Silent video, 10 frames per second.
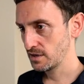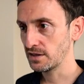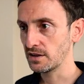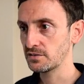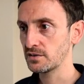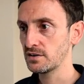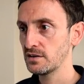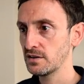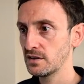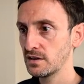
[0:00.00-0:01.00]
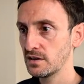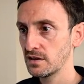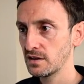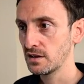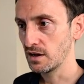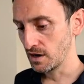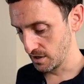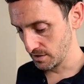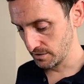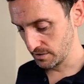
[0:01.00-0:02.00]
Hit enter.
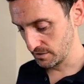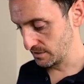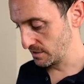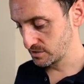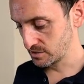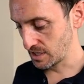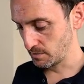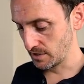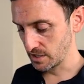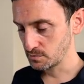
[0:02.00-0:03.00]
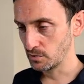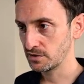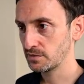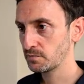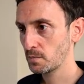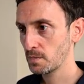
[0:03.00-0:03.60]
And let's just type in exploit.